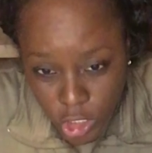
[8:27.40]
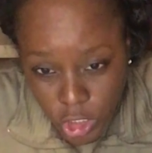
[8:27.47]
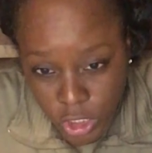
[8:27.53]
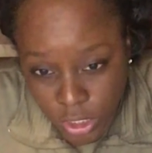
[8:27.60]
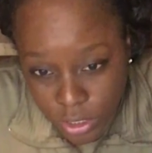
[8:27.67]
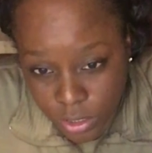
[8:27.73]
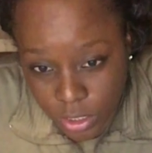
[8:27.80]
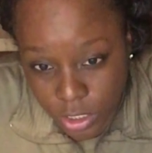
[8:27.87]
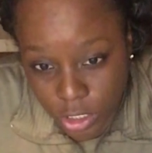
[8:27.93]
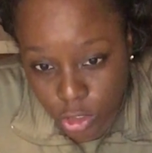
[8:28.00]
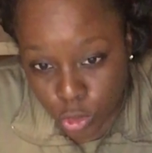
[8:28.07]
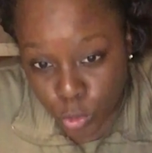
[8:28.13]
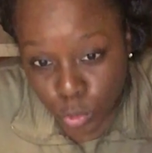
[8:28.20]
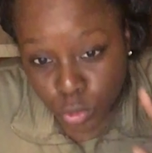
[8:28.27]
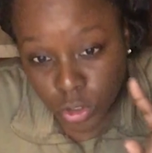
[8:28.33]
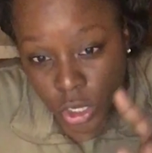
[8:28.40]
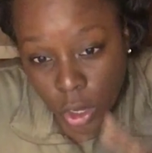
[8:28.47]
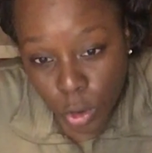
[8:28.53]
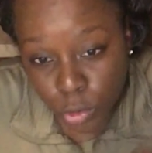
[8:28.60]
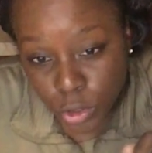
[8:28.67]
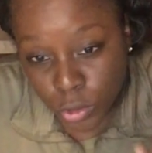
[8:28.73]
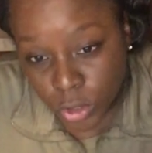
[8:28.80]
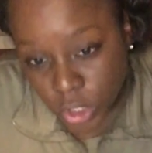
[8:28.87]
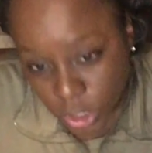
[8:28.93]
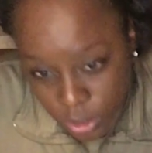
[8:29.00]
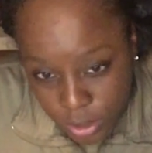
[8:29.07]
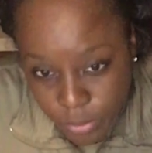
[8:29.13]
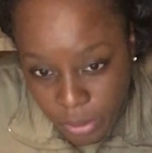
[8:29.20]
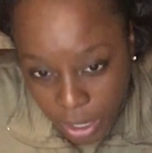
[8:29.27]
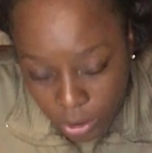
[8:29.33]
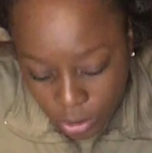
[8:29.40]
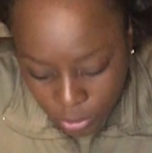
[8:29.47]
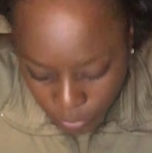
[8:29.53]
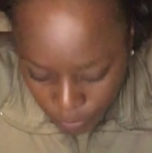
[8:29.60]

chili, you don't use chili powder.